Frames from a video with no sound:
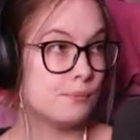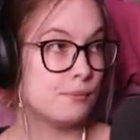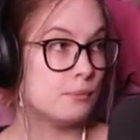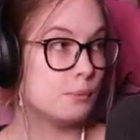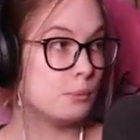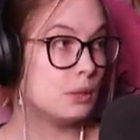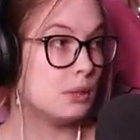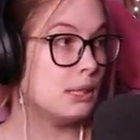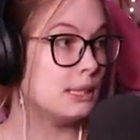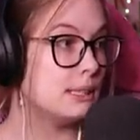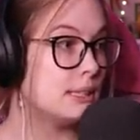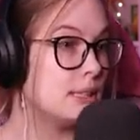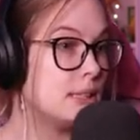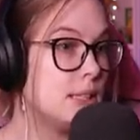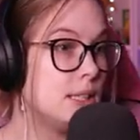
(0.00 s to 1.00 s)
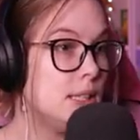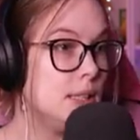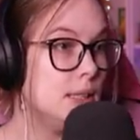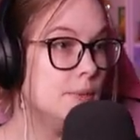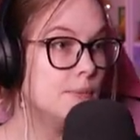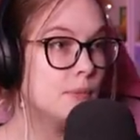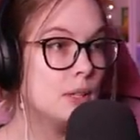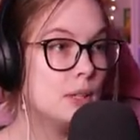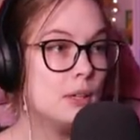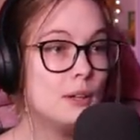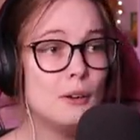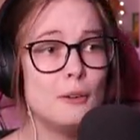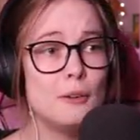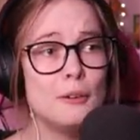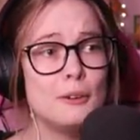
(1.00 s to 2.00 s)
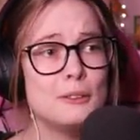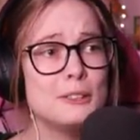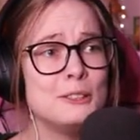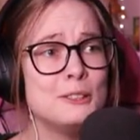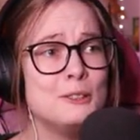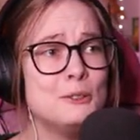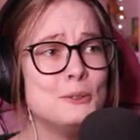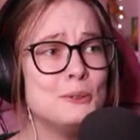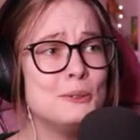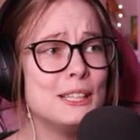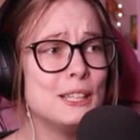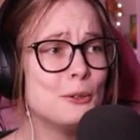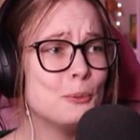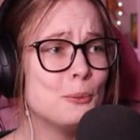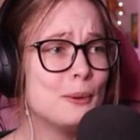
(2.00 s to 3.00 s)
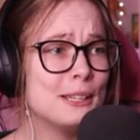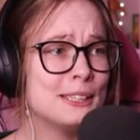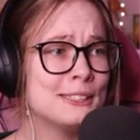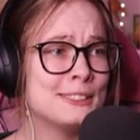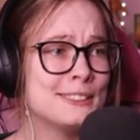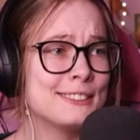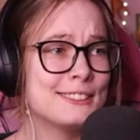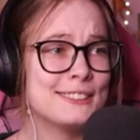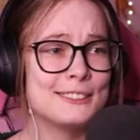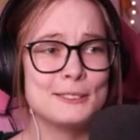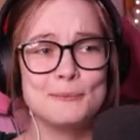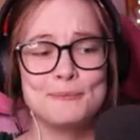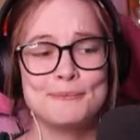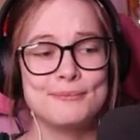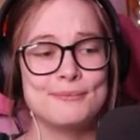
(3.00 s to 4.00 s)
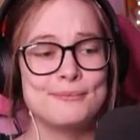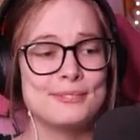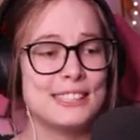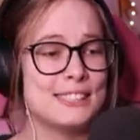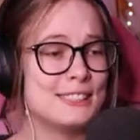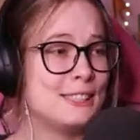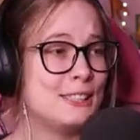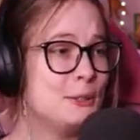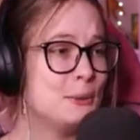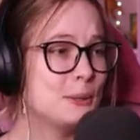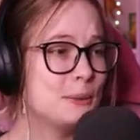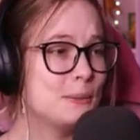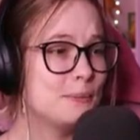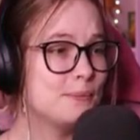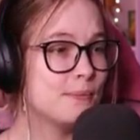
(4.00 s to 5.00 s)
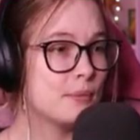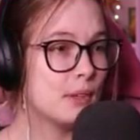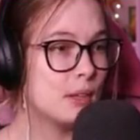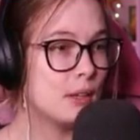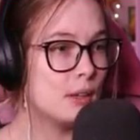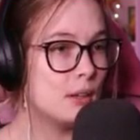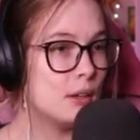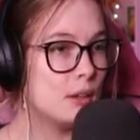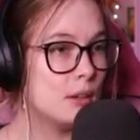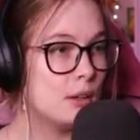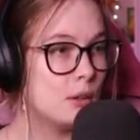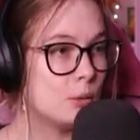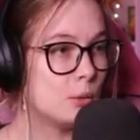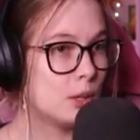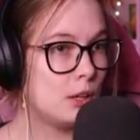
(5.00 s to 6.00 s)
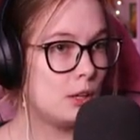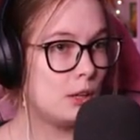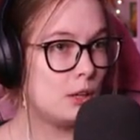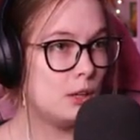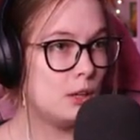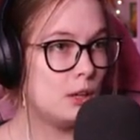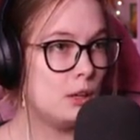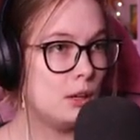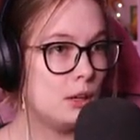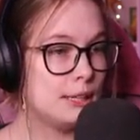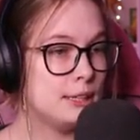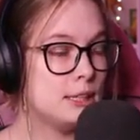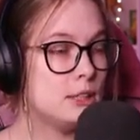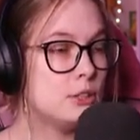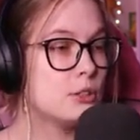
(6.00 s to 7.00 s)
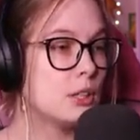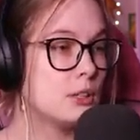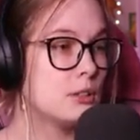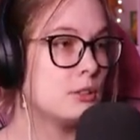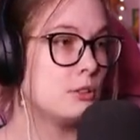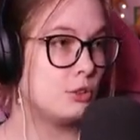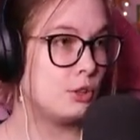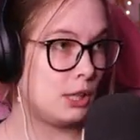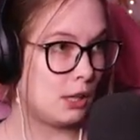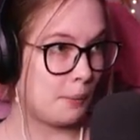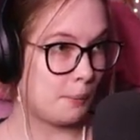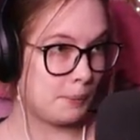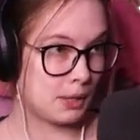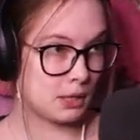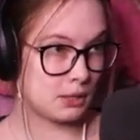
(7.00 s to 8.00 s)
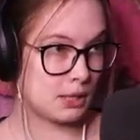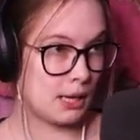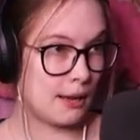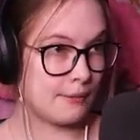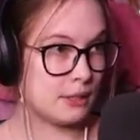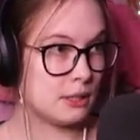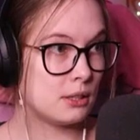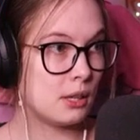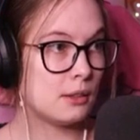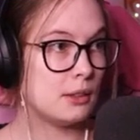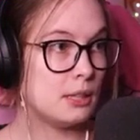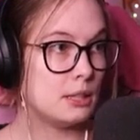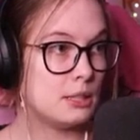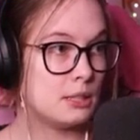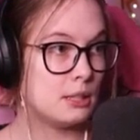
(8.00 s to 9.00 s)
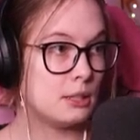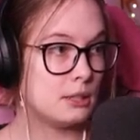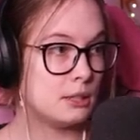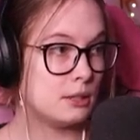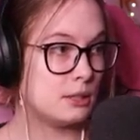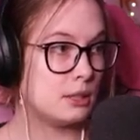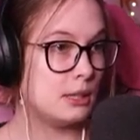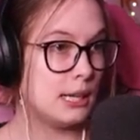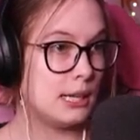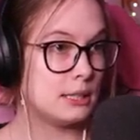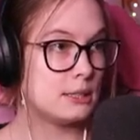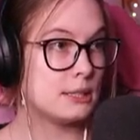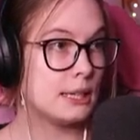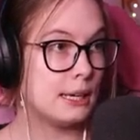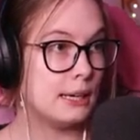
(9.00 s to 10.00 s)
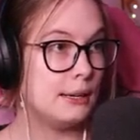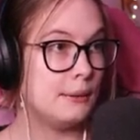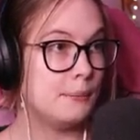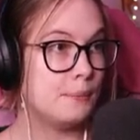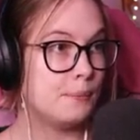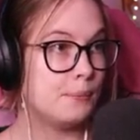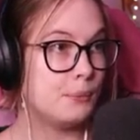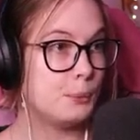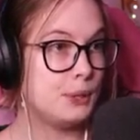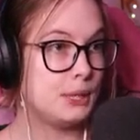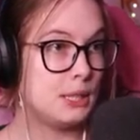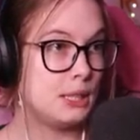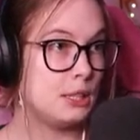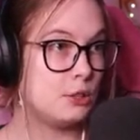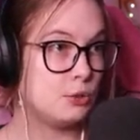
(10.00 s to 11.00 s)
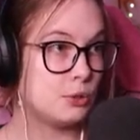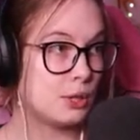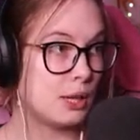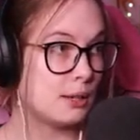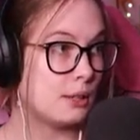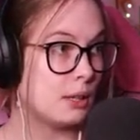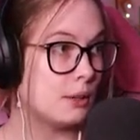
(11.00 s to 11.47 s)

But let's see. Oh, the new little ones. That's cute. Okay. I need to concentrate because I haven't done this since the last time we did it together.